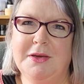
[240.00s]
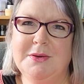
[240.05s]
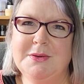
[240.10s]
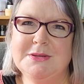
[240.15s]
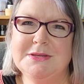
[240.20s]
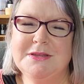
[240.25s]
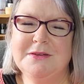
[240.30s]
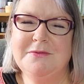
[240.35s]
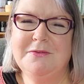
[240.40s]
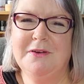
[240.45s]
I
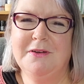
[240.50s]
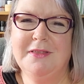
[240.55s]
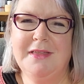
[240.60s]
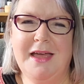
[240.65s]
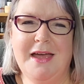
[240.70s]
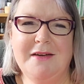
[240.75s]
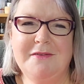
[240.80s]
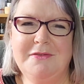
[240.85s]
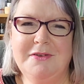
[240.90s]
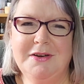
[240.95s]
used to find
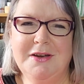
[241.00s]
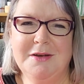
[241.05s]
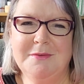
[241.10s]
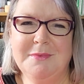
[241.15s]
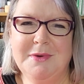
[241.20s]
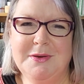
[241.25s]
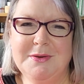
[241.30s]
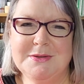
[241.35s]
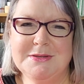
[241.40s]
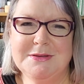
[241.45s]
that every
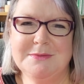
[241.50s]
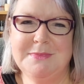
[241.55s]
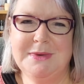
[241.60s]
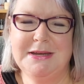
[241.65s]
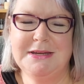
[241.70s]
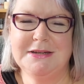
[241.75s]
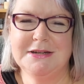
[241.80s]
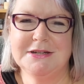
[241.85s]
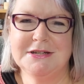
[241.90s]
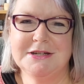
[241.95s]
time I used to meet her,